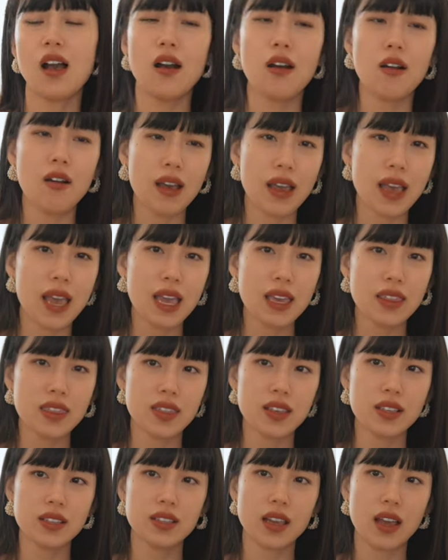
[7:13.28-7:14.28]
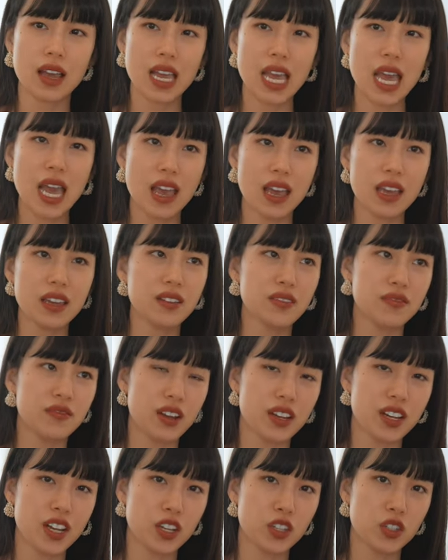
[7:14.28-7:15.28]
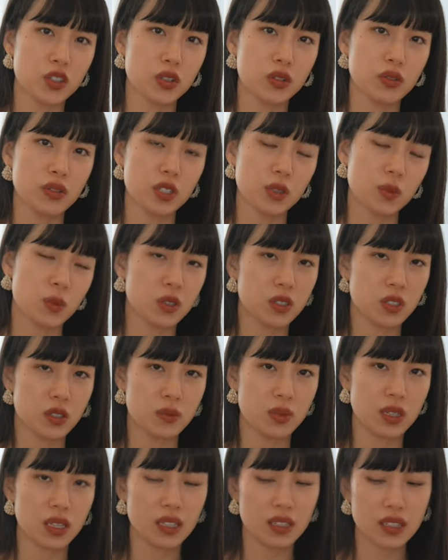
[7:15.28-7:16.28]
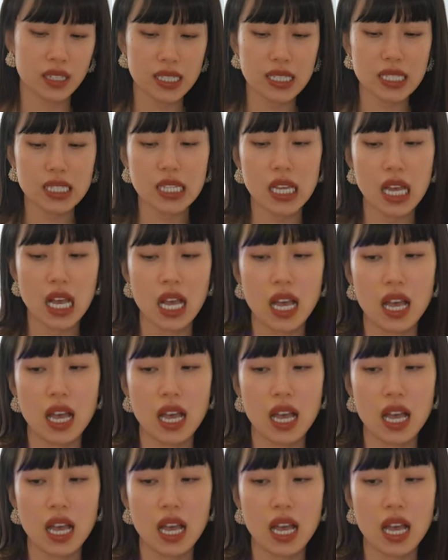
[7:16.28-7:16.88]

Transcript: Oh, I hate this. I hate financial responsibilities.